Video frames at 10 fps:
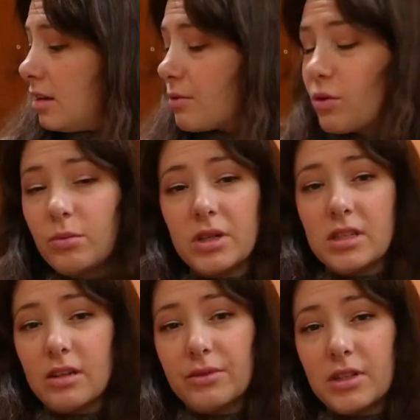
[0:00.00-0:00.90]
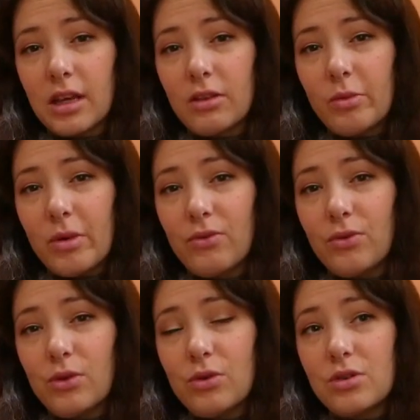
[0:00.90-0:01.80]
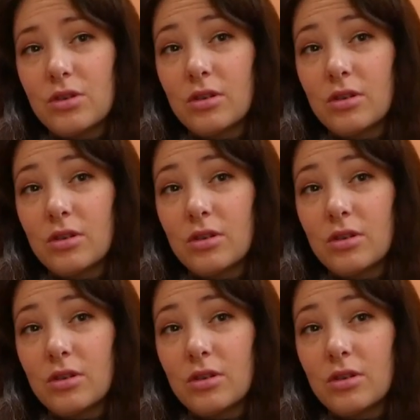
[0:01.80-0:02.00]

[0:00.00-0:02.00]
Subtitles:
got all my stuff together, all my food.